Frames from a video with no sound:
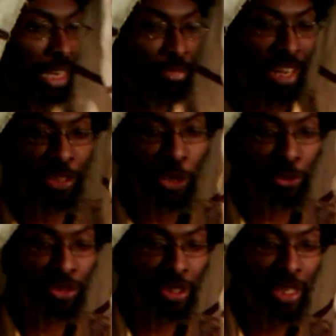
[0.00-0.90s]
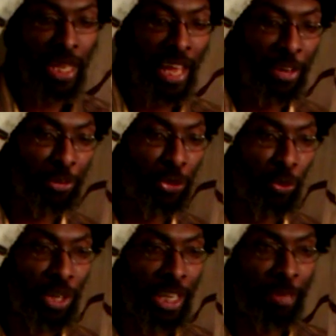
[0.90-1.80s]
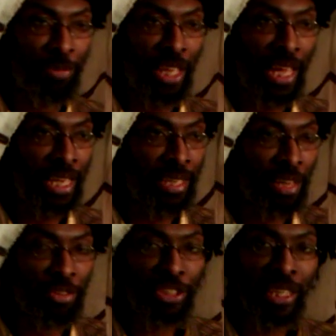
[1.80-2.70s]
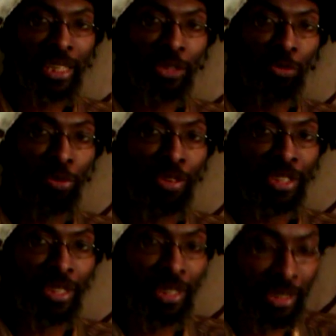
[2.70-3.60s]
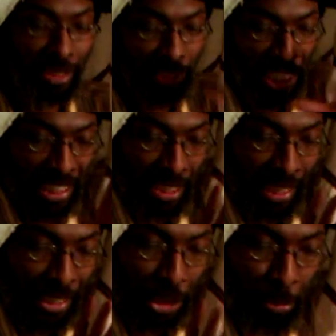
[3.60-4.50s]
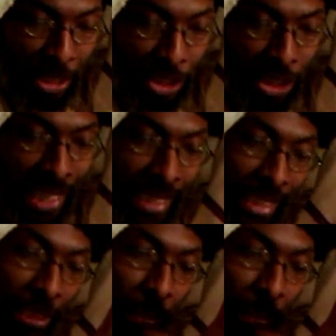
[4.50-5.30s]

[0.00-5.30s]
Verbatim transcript: of our notes elsewhere, and in other studies with brothers and sisters, taking like a speech like this, a